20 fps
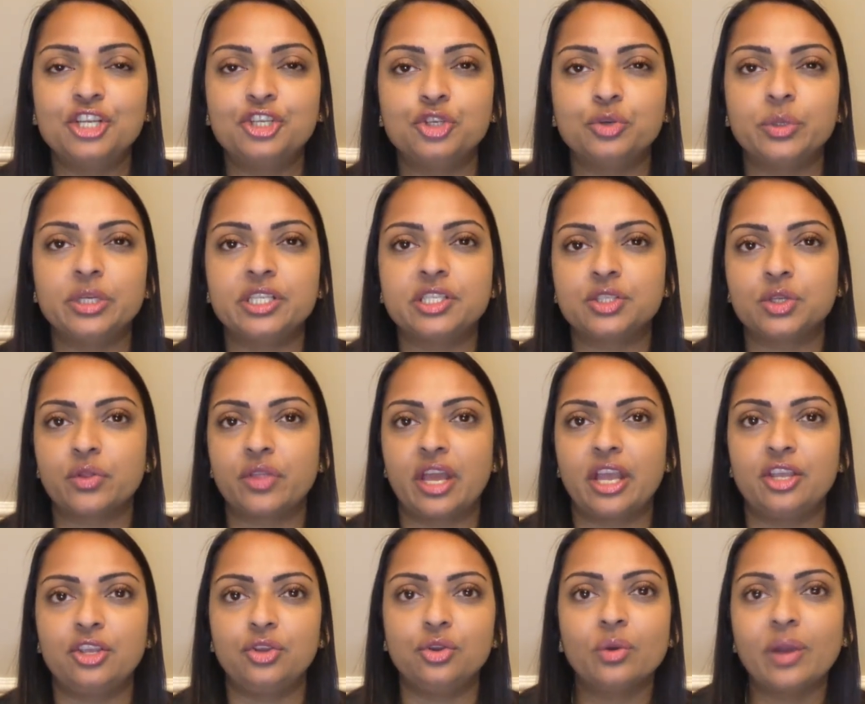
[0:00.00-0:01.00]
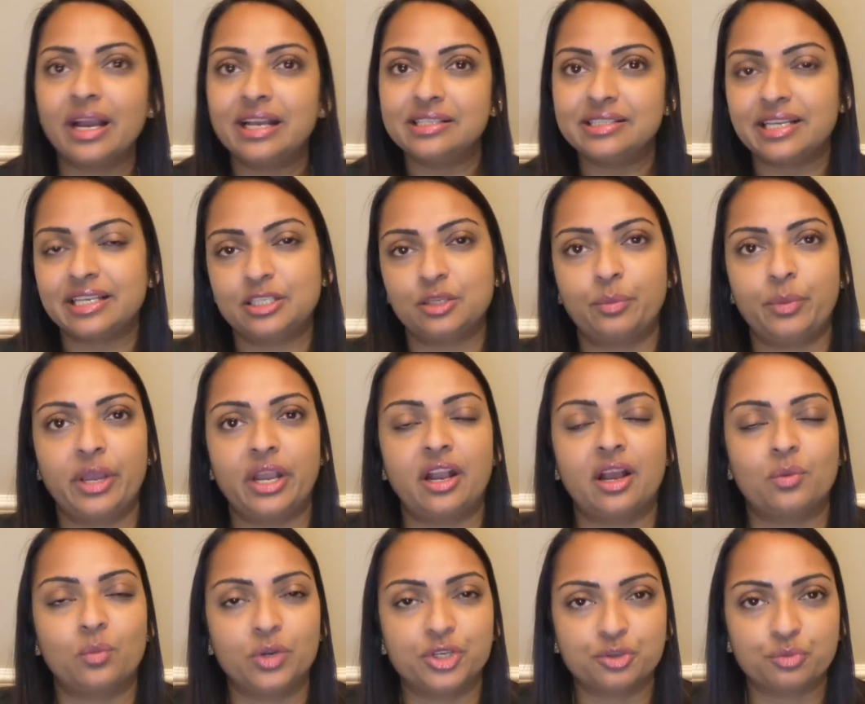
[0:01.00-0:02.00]
do it so that you guys get to
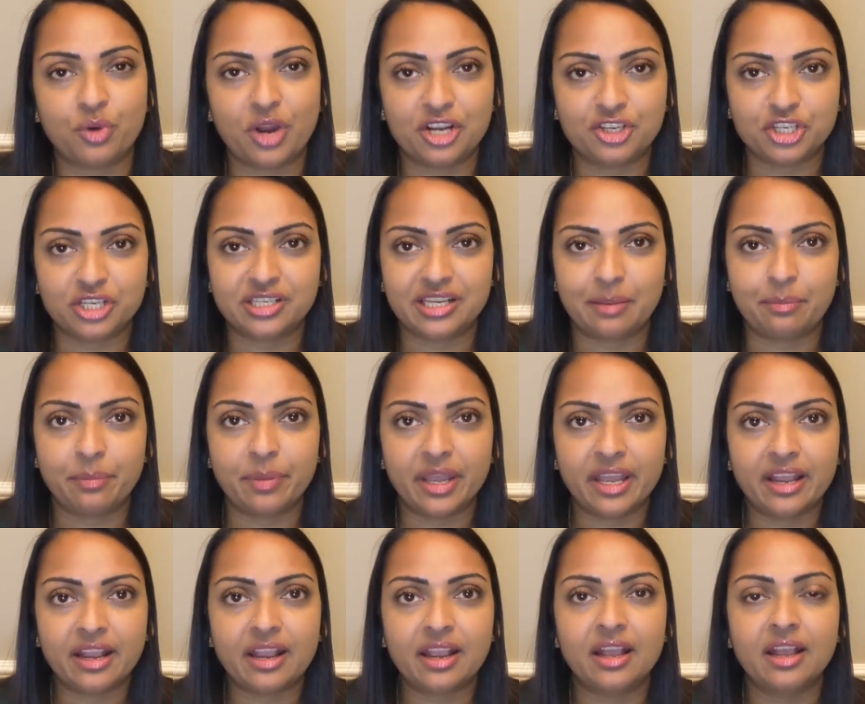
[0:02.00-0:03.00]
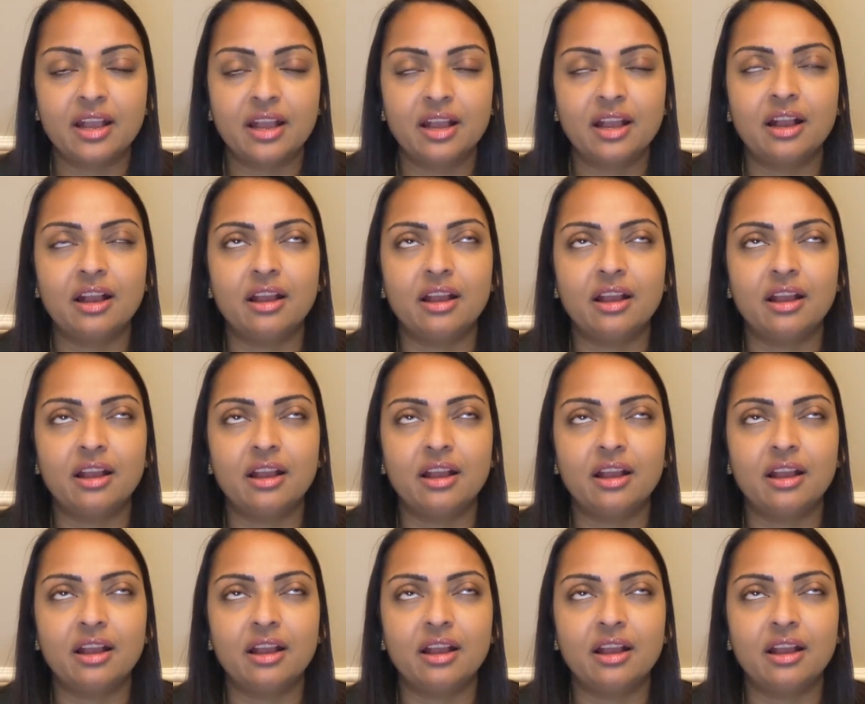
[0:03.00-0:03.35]
pick on which project I pick,